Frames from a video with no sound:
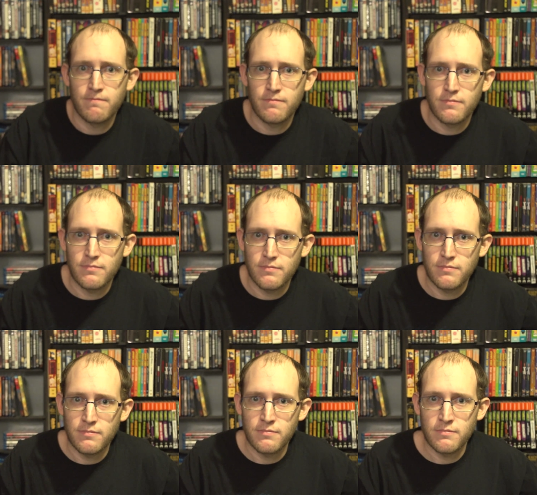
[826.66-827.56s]

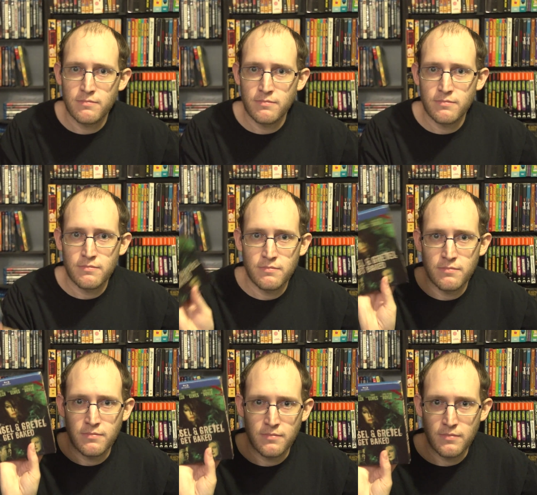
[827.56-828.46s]

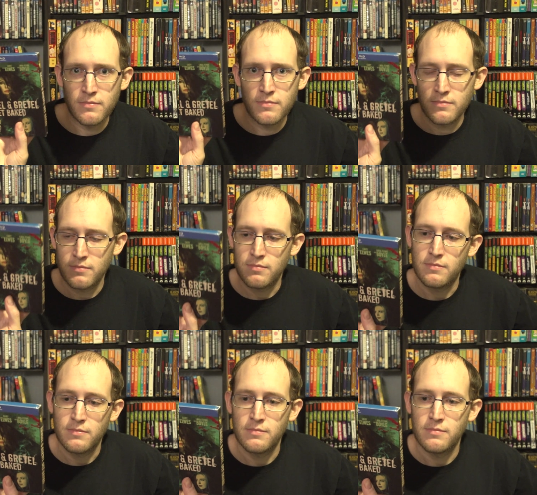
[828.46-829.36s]

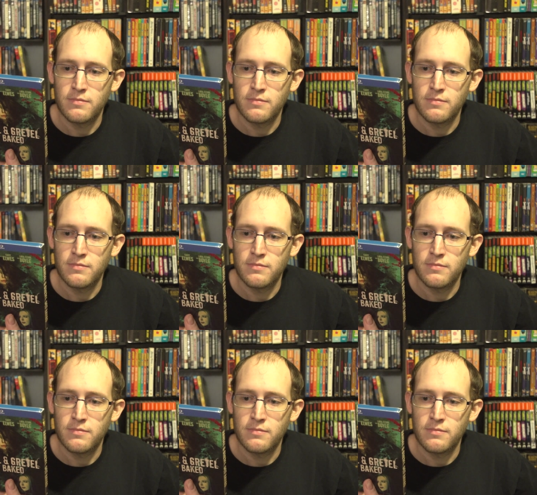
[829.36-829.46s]
Nothing is said.